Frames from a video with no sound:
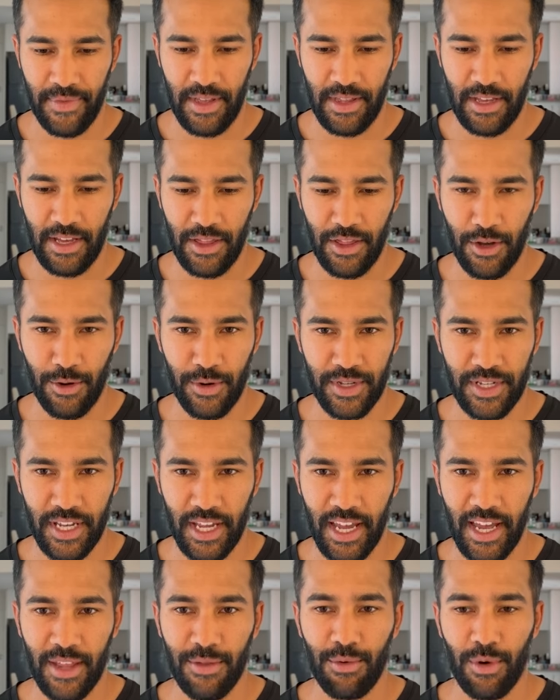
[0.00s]
And then notice
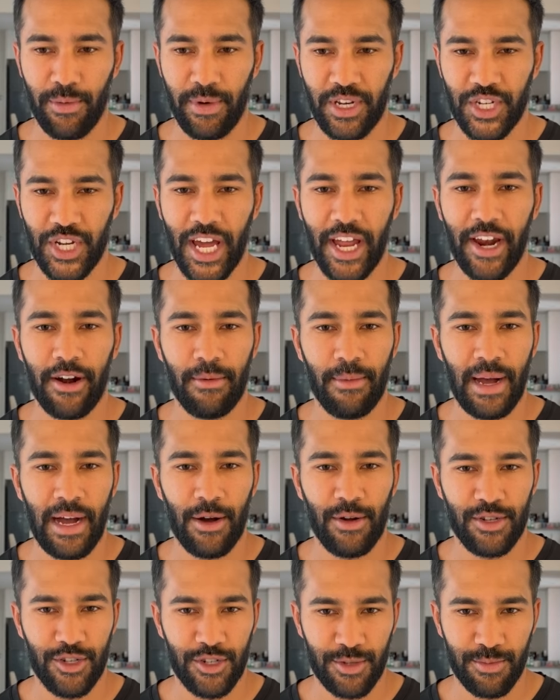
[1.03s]
again what we chatted
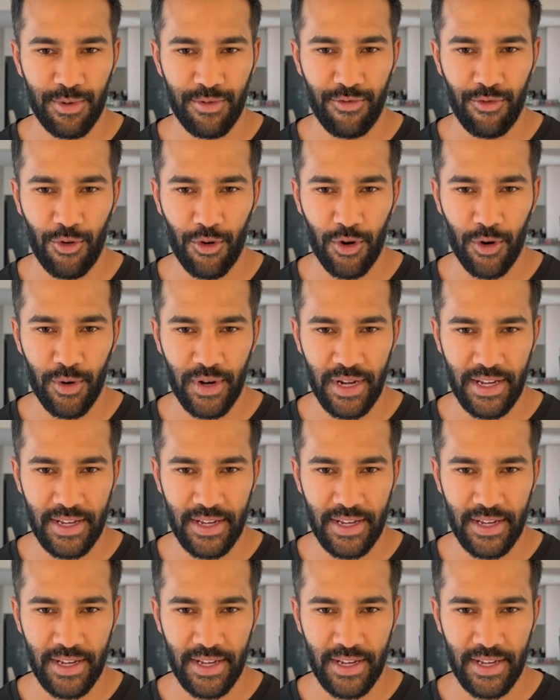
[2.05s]
about just before